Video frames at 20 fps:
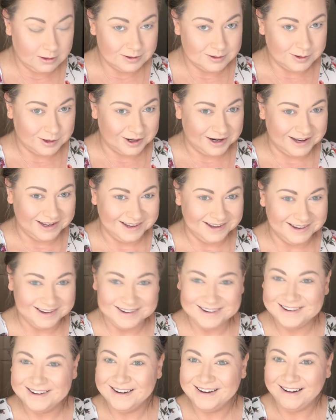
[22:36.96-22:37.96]
Sorry.
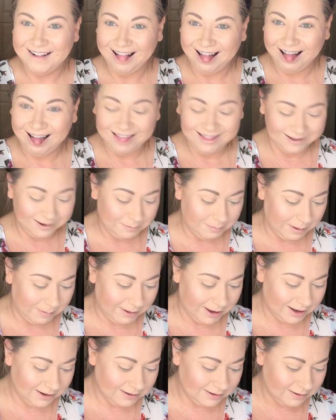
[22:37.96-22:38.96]
My
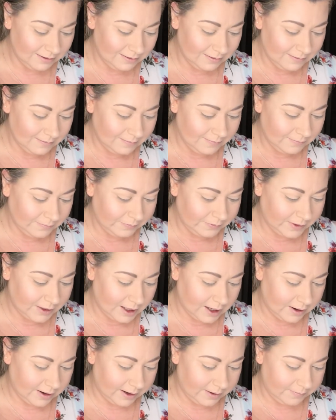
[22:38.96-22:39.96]
bad.
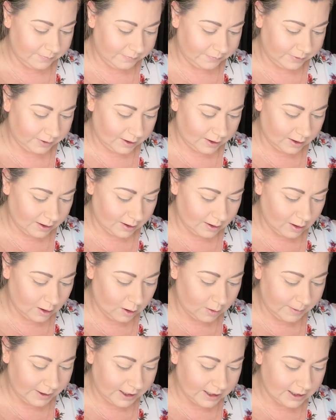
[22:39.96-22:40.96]
Okay.
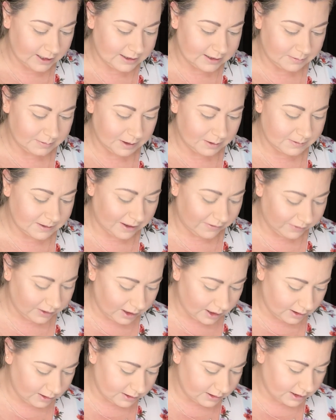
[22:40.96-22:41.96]
Oh my goodness, sometimes having
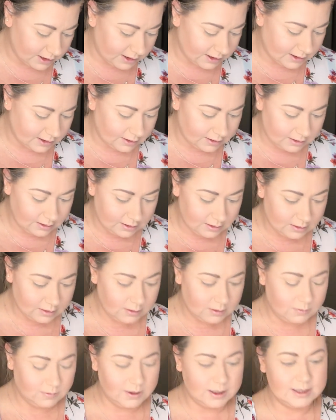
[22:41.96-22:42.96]
nails is,
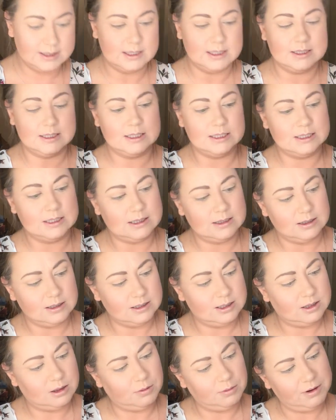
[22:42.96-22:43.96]
what is this? This is
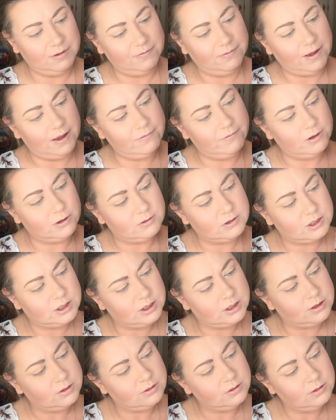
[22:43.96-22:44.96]
the
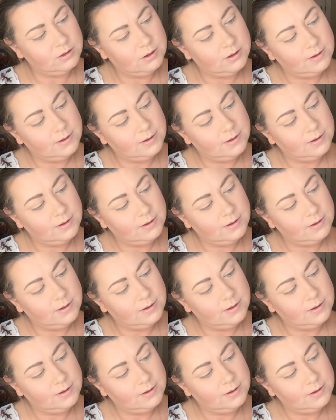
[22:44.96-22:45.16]
3502?